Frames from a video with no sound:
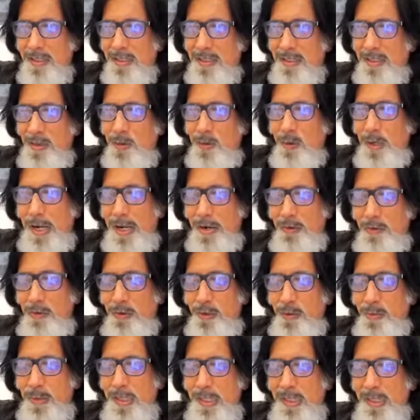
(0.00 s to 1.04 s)

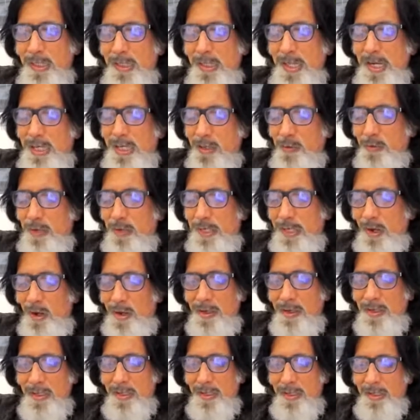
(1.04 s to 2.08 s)
that
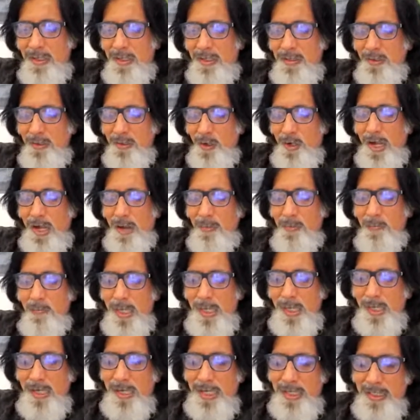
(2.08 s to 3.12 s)
way,
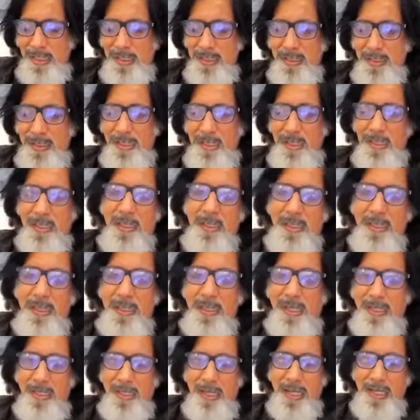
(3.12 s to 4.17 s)
humble and
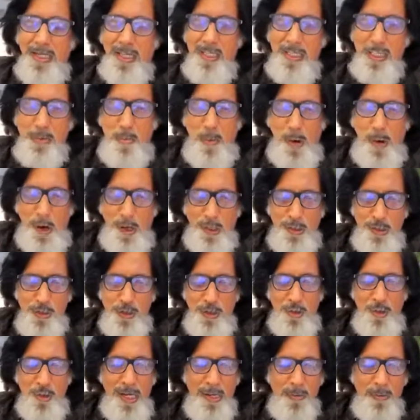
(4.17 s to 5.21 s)
like a sponge,
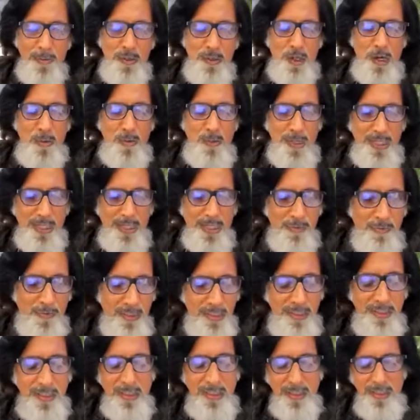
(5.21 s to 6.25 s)
absorbing
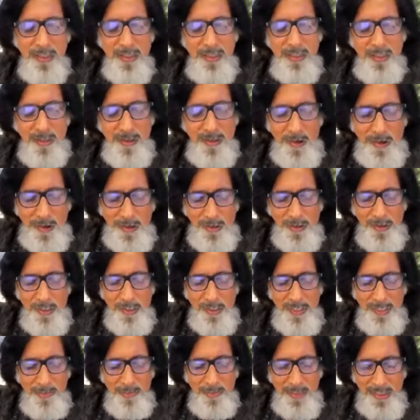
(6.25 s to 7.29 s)
everything all the
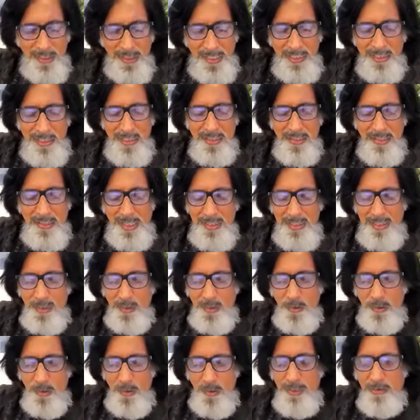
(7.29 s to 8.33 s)
time. And that's
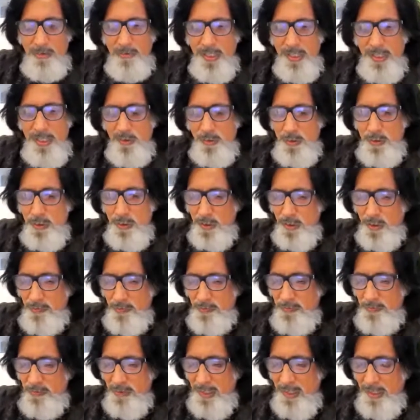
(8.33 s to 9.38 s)
only way to sort
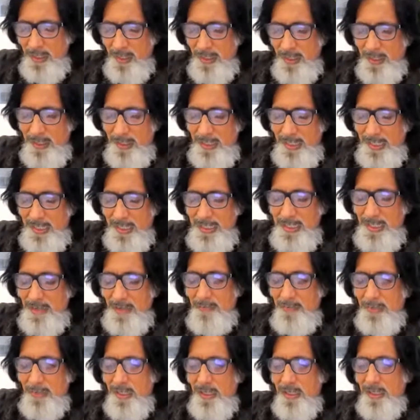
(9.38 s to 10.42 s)
of create
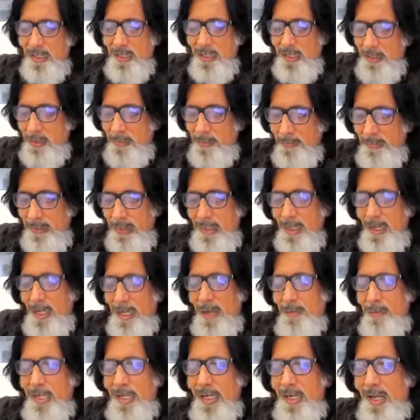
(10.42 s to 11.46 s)
something great.
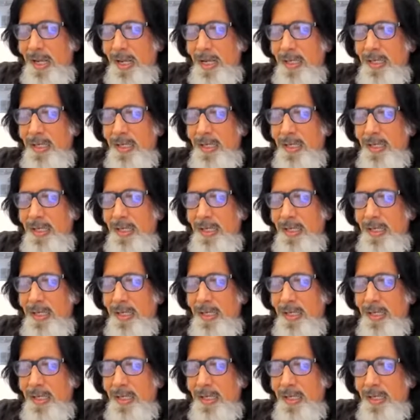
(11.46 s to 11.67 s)
I mean,